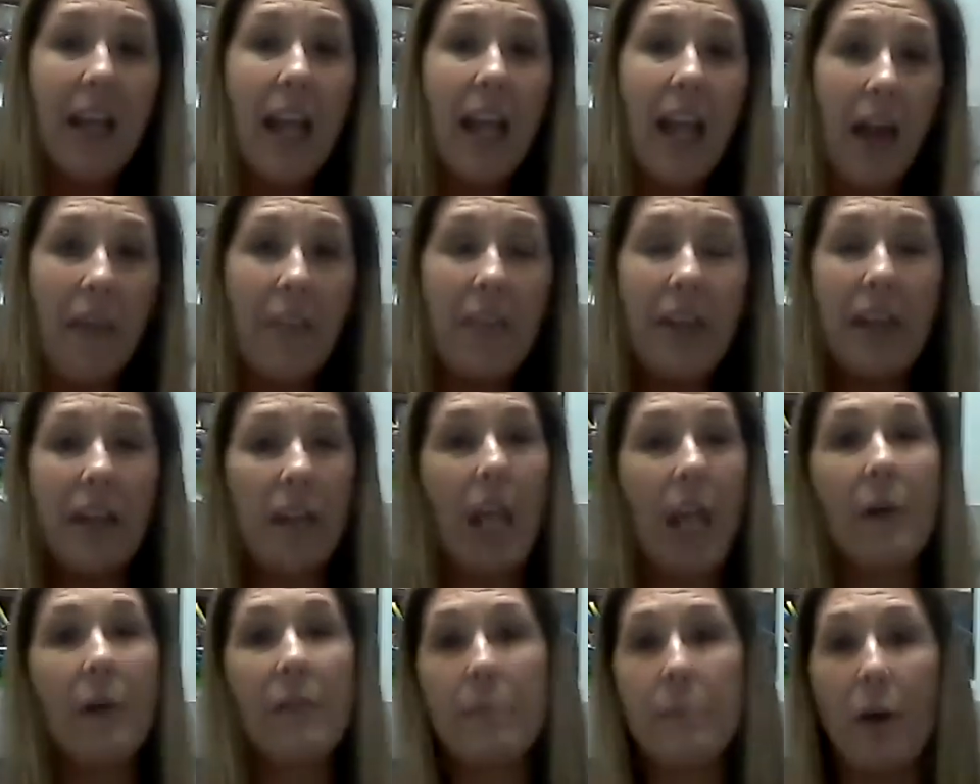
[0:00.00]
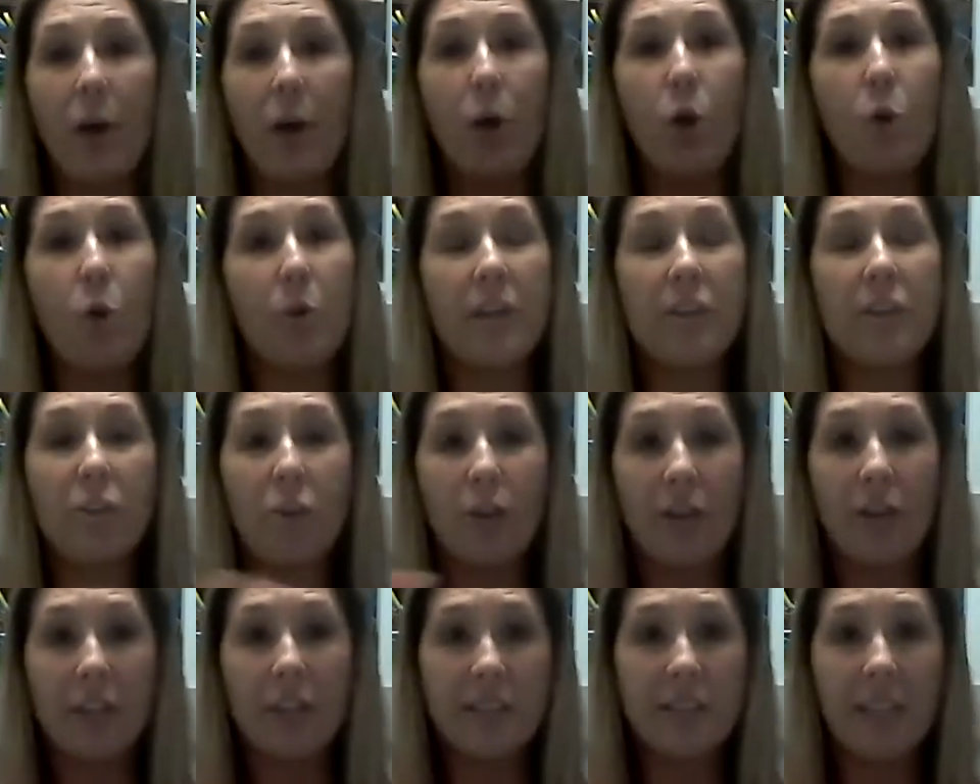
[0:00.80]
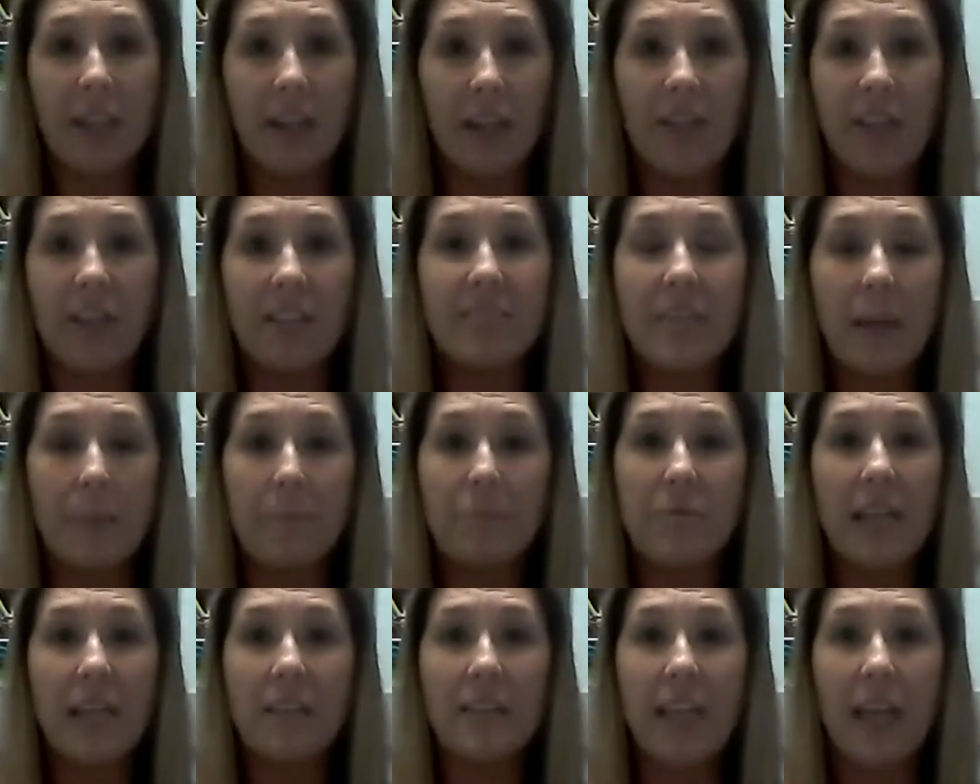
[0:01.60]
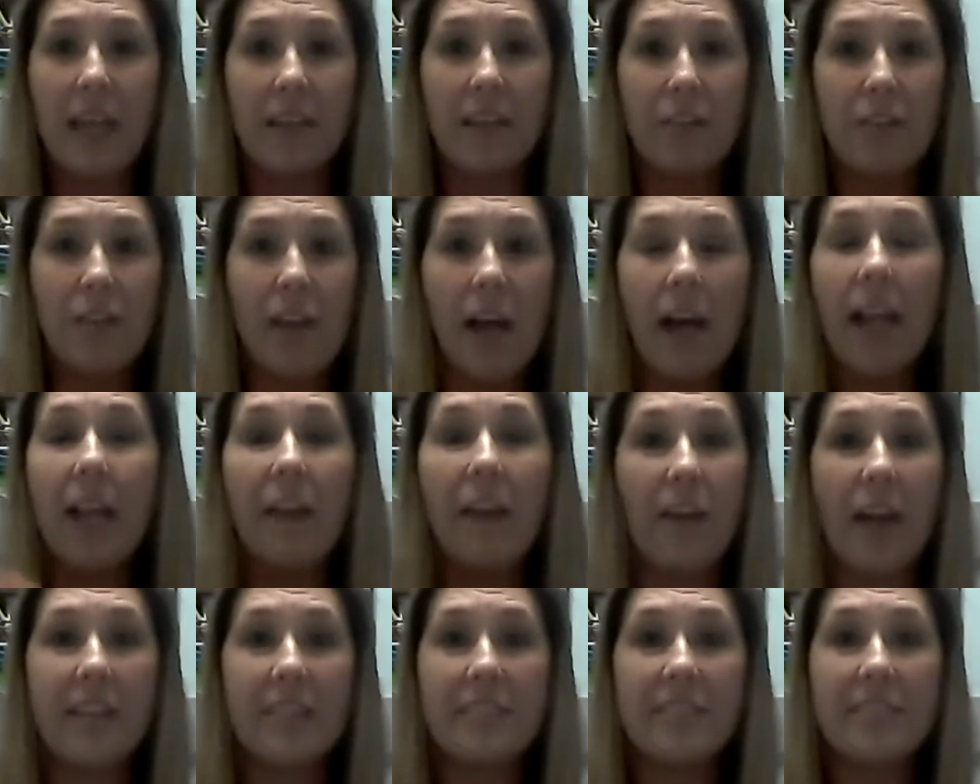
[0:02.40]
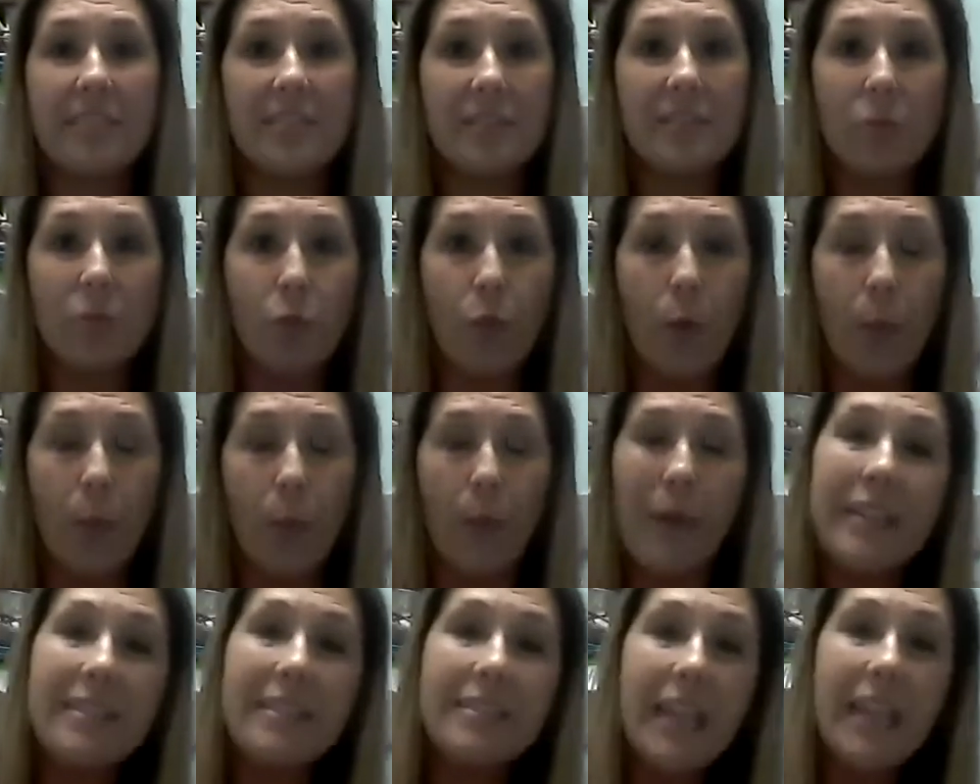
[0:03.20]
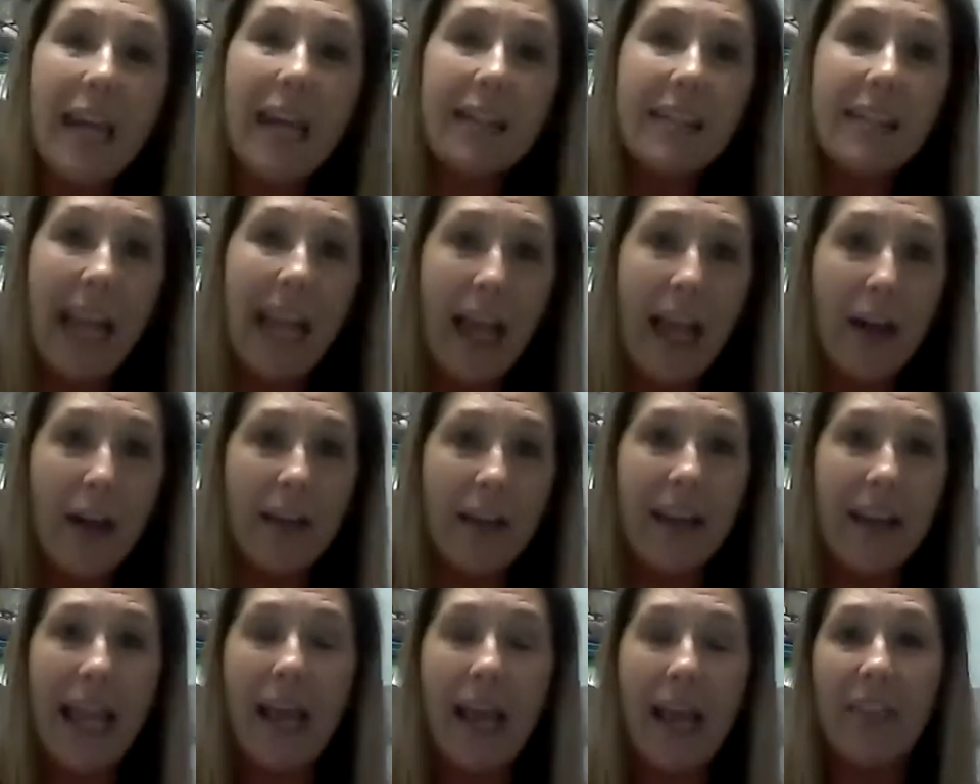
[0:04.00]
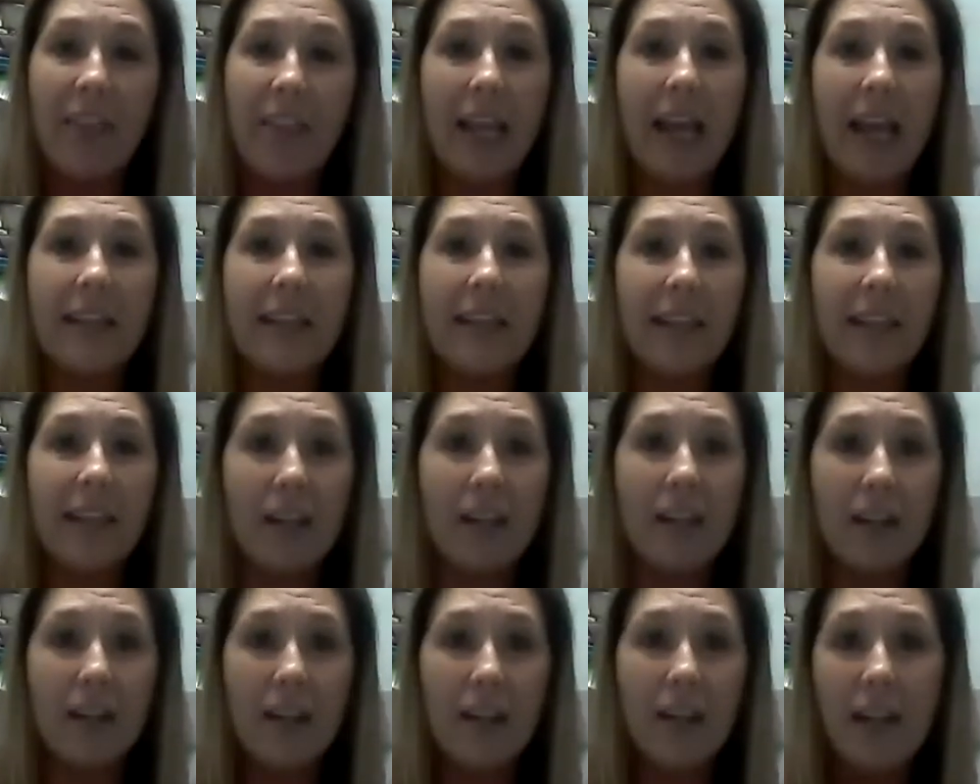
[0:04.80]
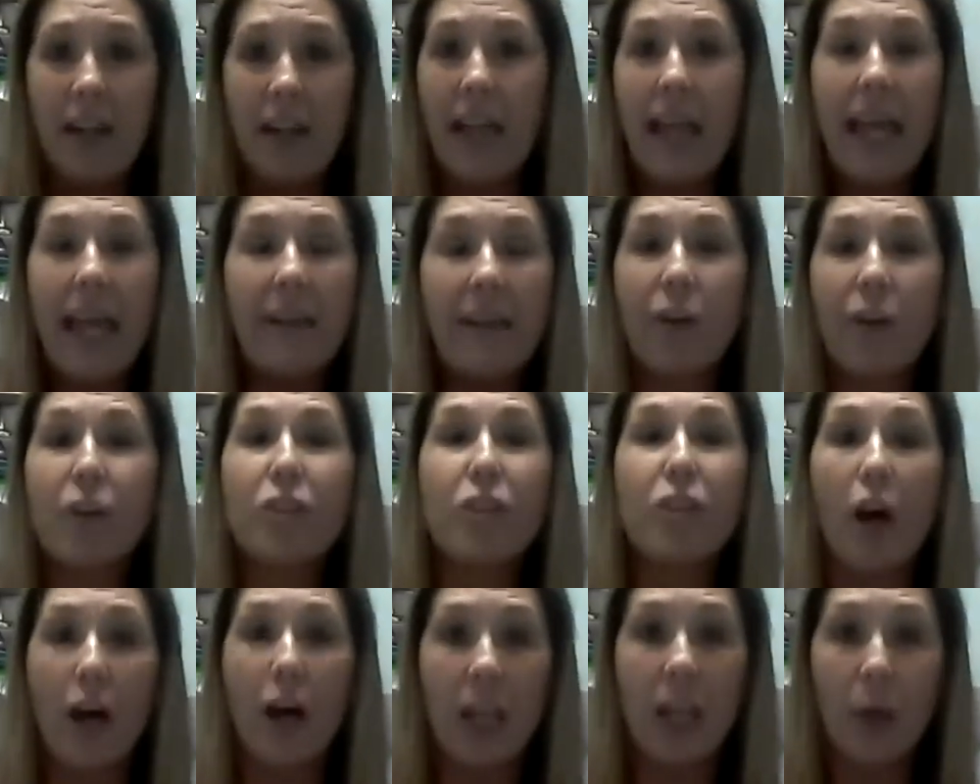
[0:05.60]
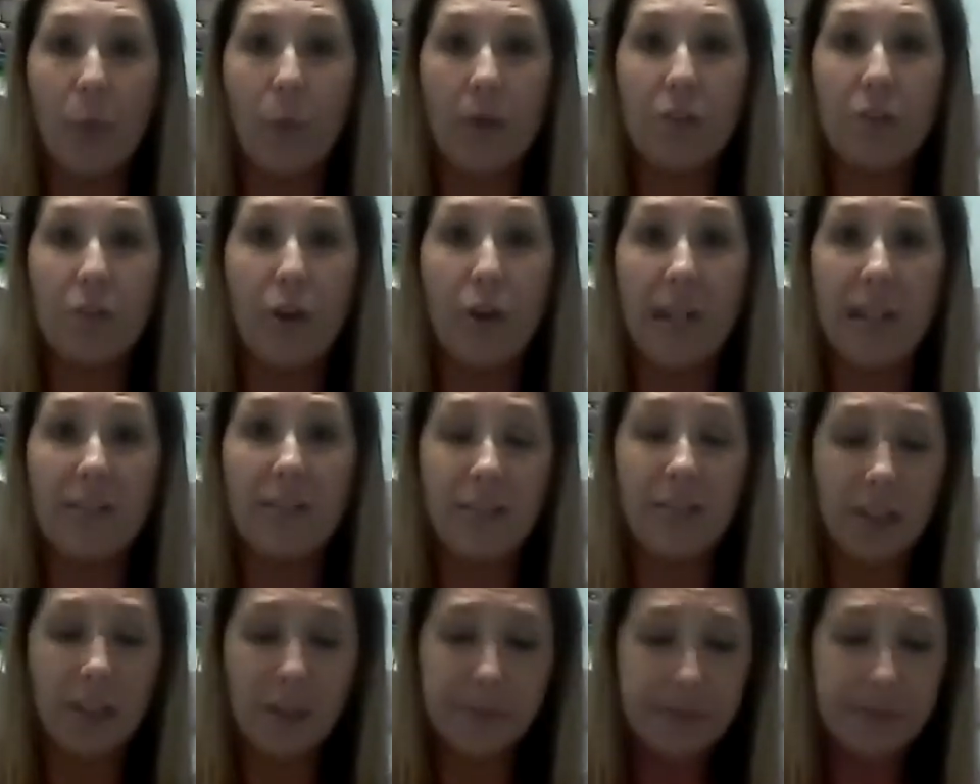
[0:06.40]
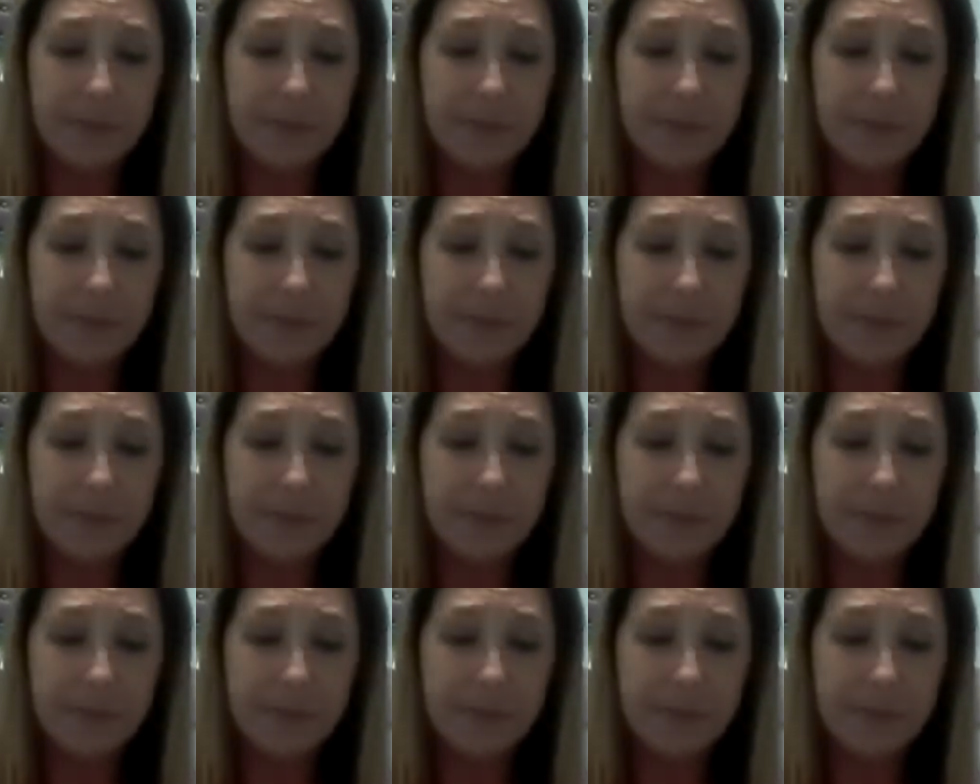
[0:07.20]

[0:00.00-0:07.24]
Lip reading: And then lo and behold, it turns into this something that none of us, when we sat down and had the idea, ever thought it would turn into.